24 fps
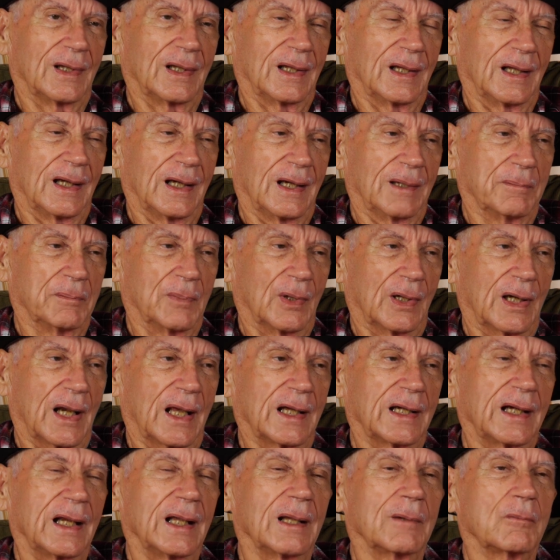But I
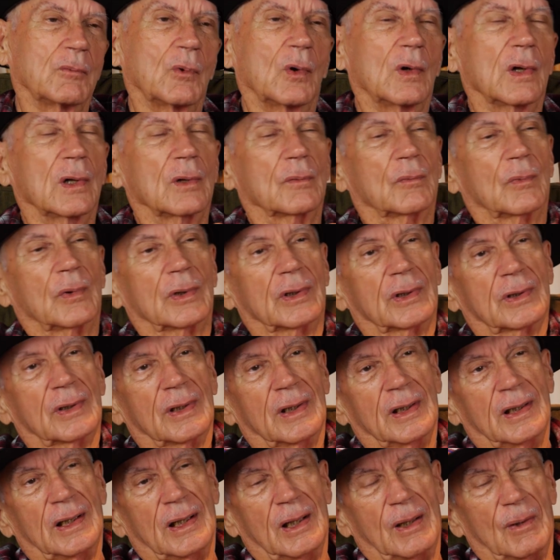did work with
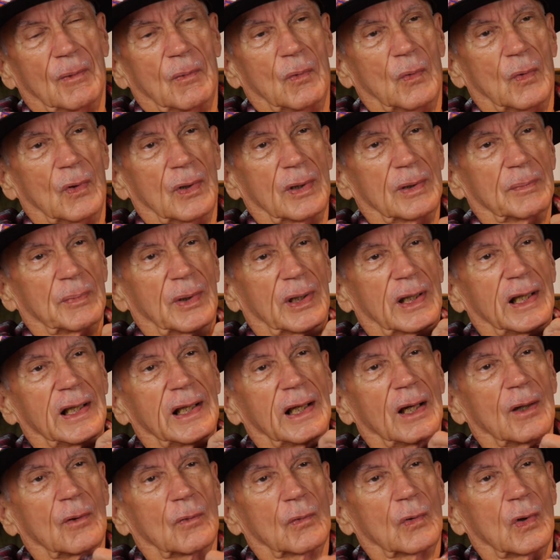one, but he
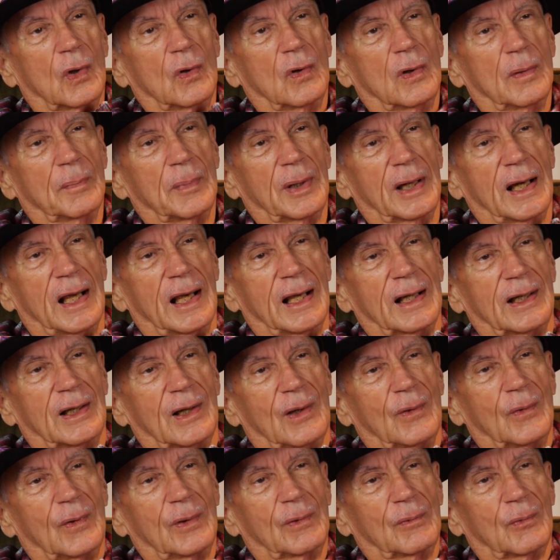don't know it, but I
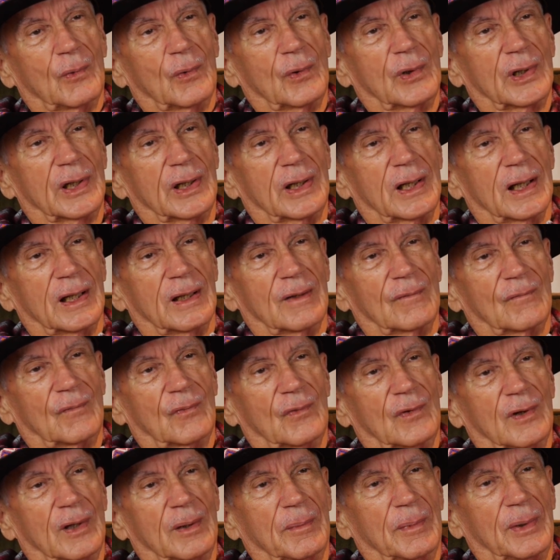know it, where he come
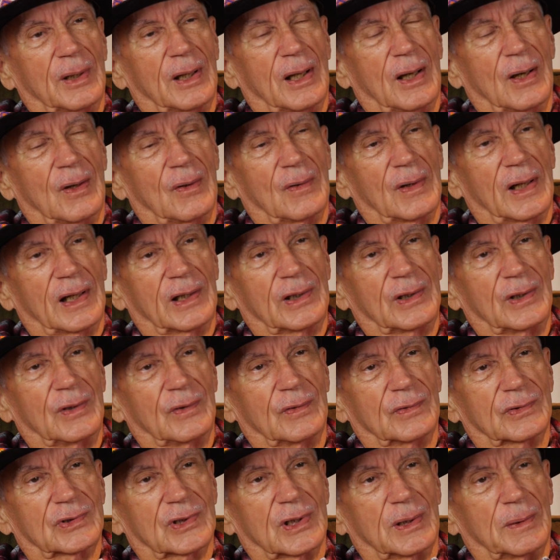from and all. I
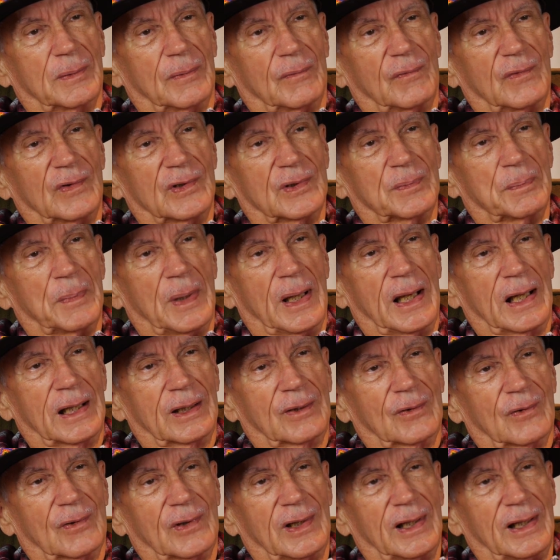knew some of his
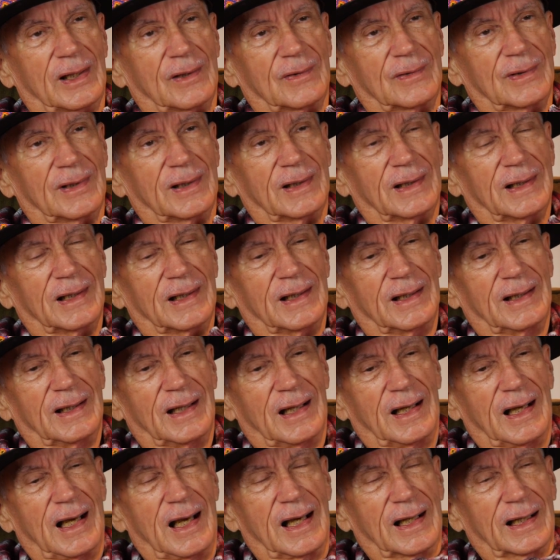background.
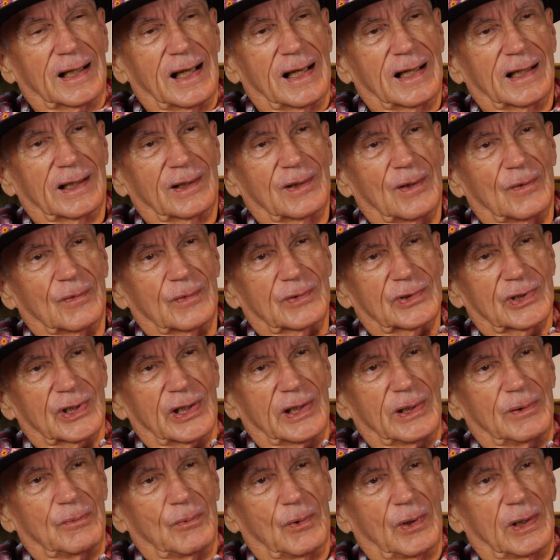I got to go
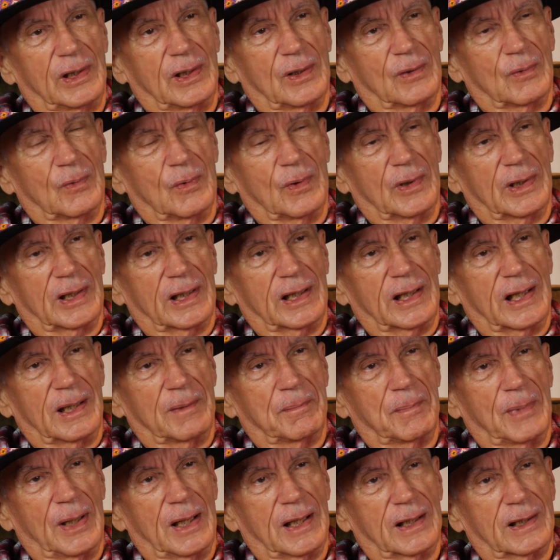see Will when I
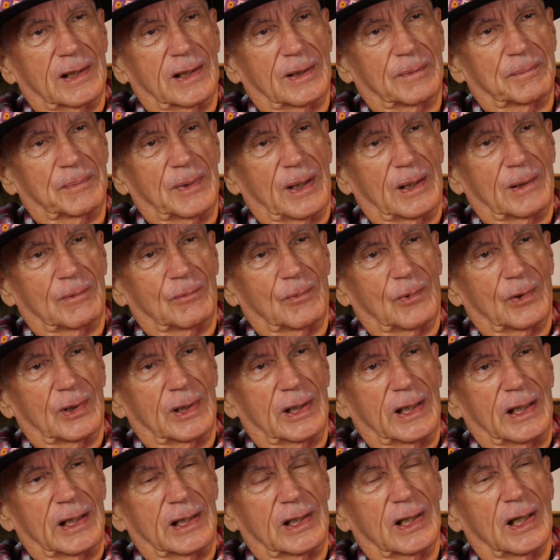get back up that way.
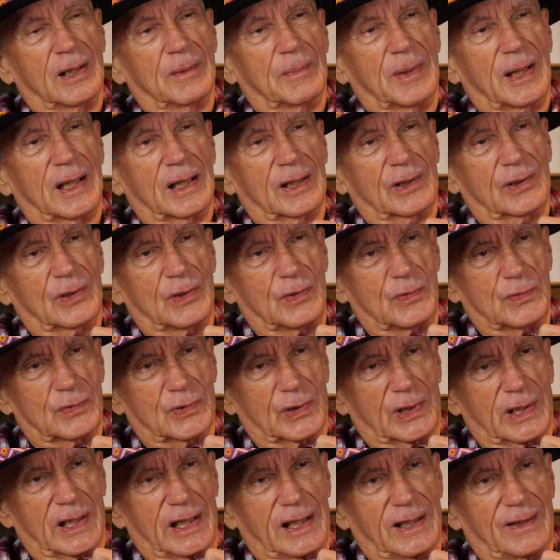He come out of
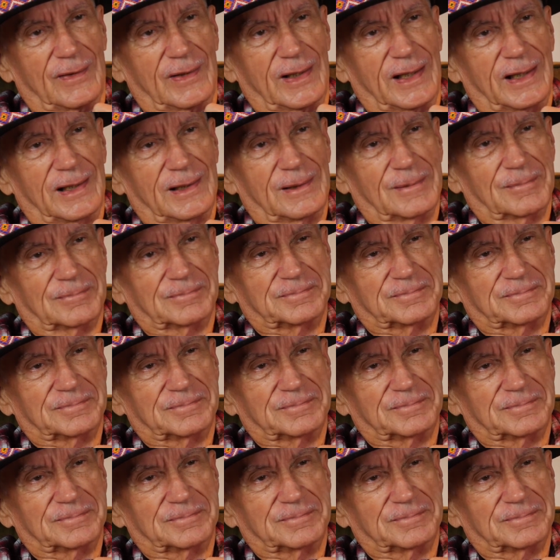Coosa County.